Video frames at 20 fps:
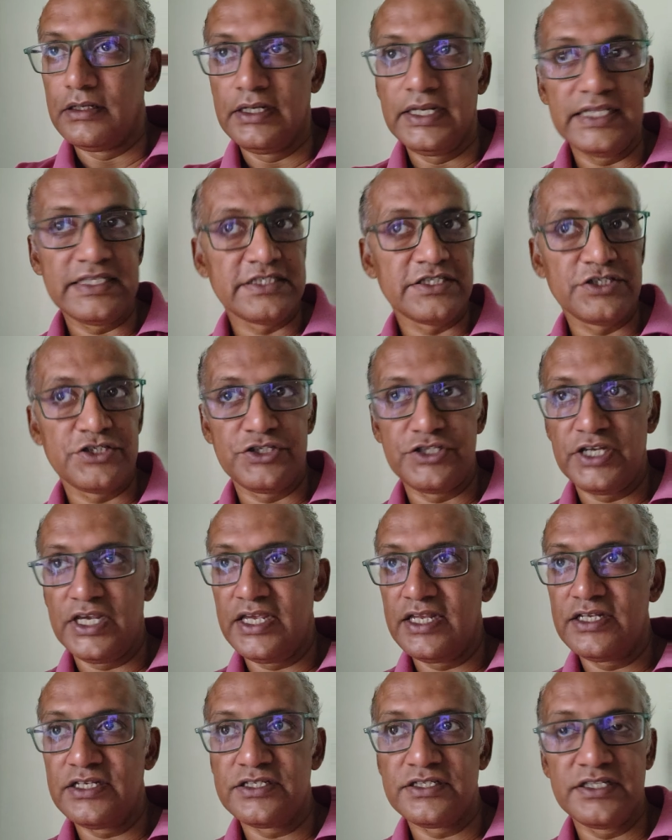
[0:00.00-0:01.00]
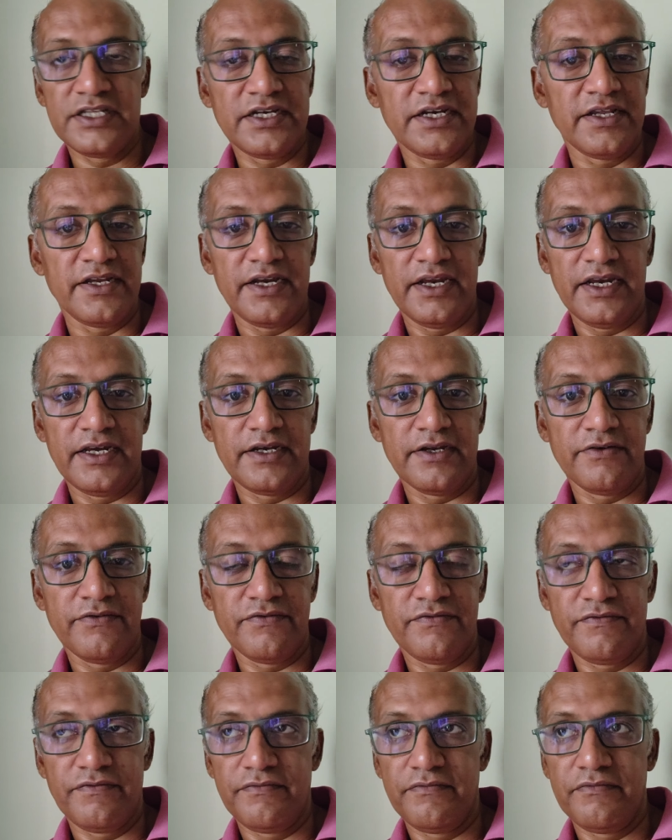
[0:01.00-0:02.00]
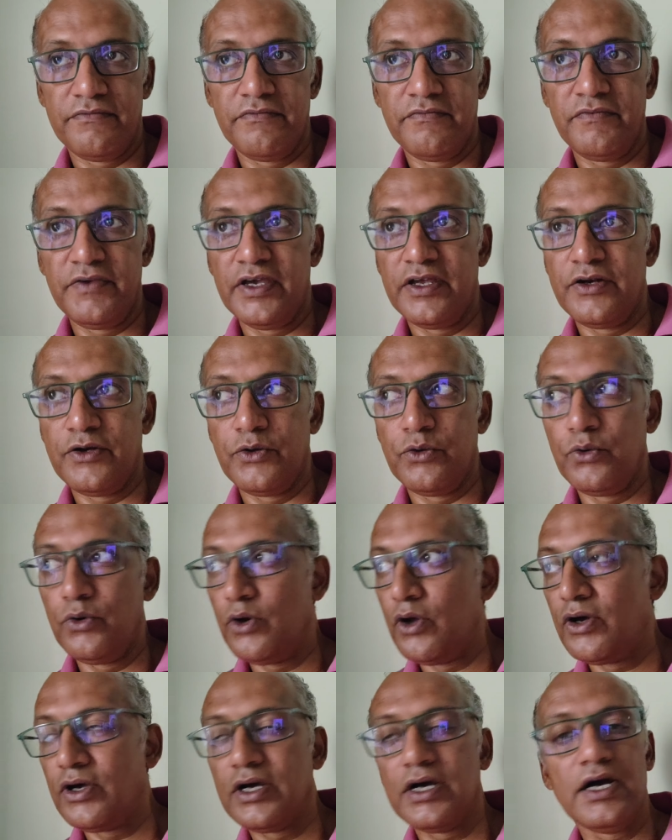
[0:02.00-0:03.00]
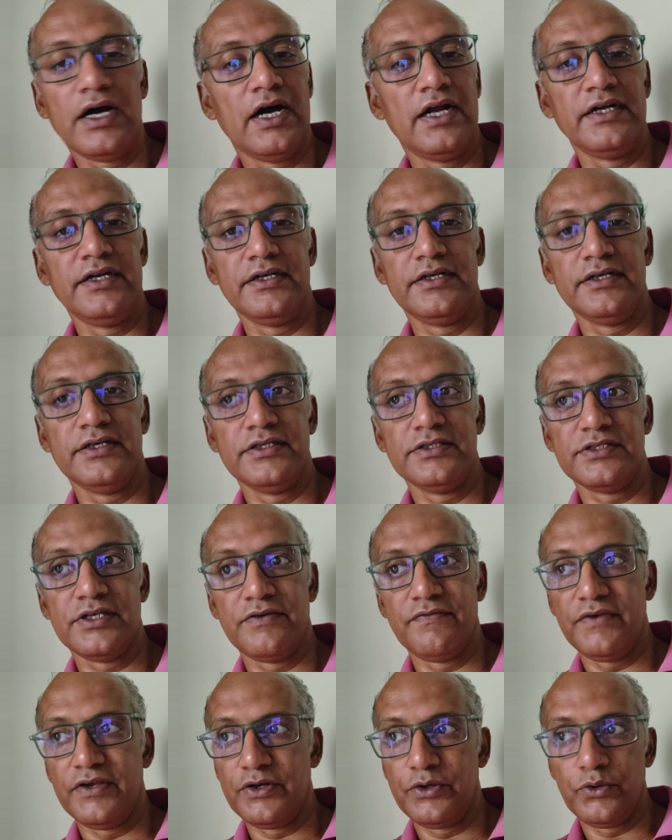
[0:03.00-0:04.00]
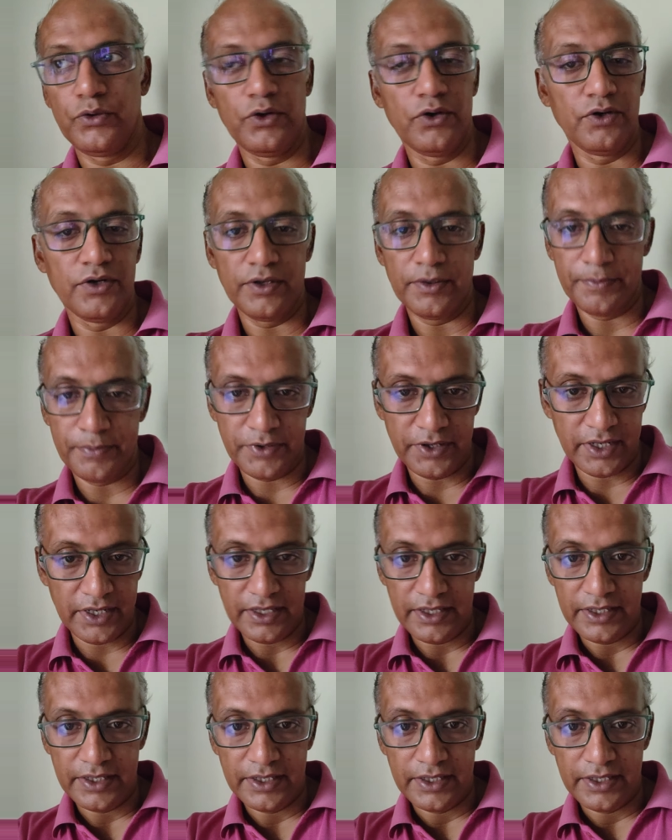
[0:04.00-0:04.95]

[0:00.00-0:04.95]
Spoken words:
Let's change the narrative. We are no longer hunters and we are no longer prey.